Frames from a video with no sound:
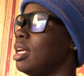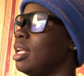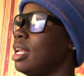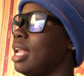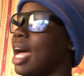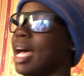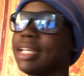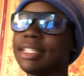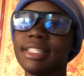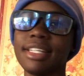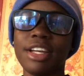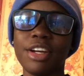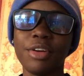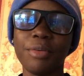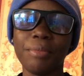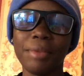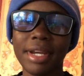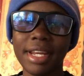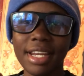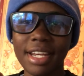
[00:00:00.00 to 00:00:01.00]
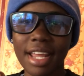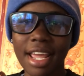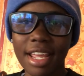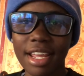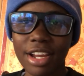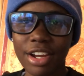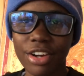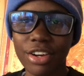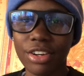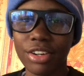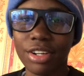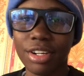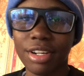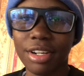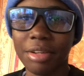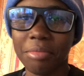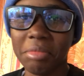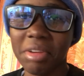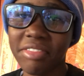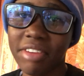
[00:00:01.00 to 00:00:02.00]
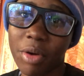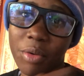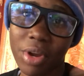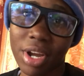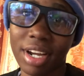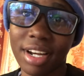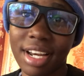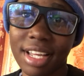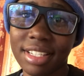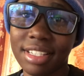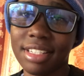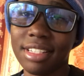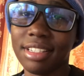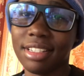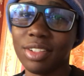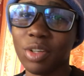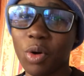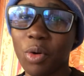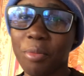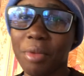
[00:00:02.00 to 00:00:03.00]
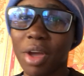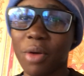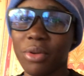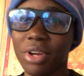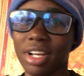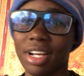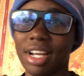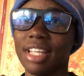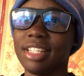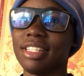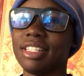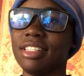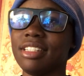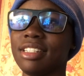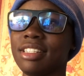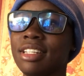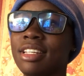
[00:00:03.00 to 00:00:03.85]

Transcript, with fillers: last year I did the year, never wear glasses, No, me I wear glasses.